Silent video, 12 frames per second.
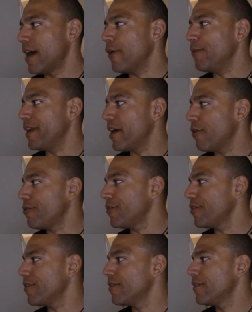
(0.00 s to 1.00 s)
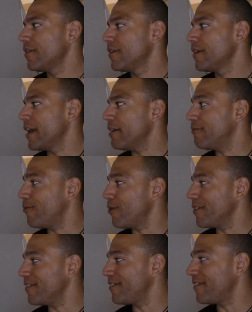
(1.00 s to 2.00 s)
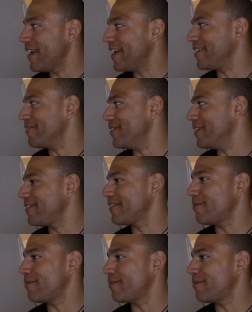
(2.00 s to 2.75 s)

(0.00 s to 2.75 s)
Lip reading: I will be healthier, and for the sake of this